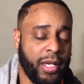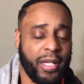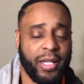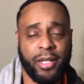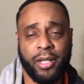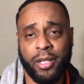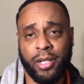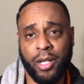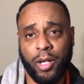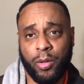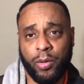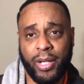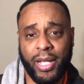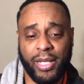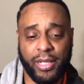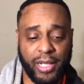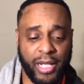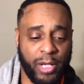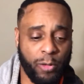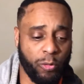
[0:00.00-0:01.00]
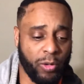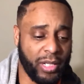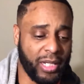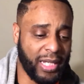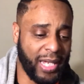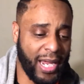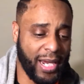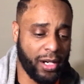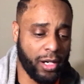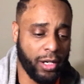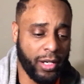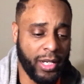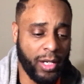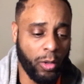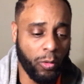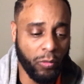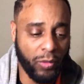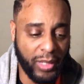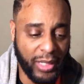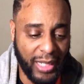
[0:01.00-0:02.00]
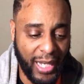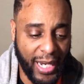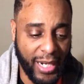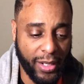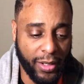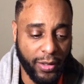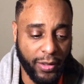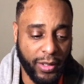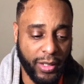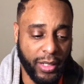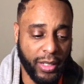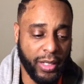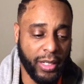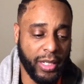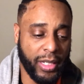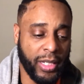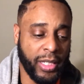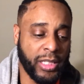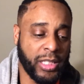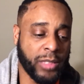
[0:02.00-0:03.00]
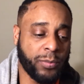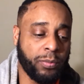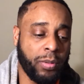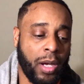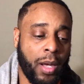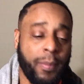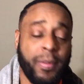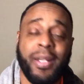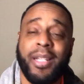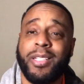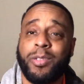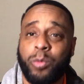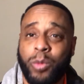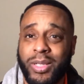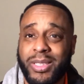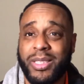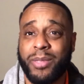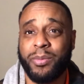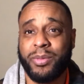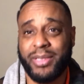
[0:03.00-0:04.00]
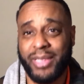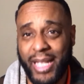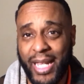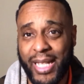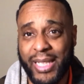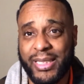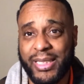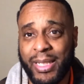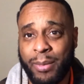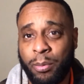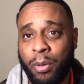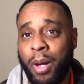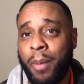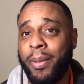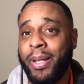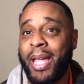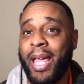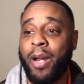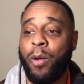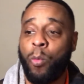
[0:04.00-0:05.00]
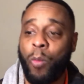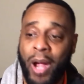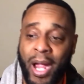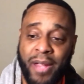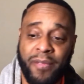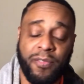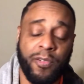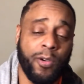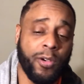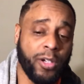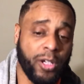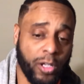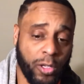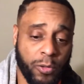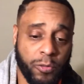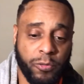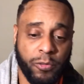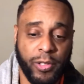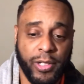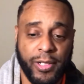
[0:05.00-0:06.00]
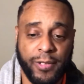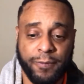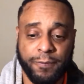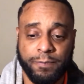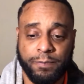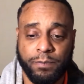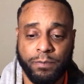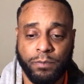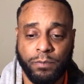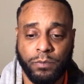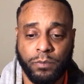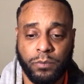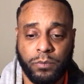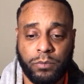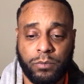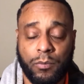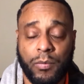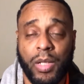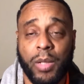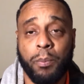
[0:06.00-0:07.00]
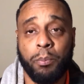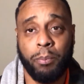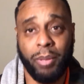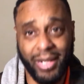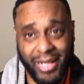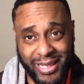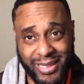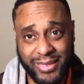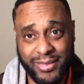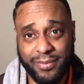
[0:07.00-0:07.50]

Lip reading: you know, that he really like her. He don't really like her. He just probably just wants some sex. He probably got a wife or a girlfriend. But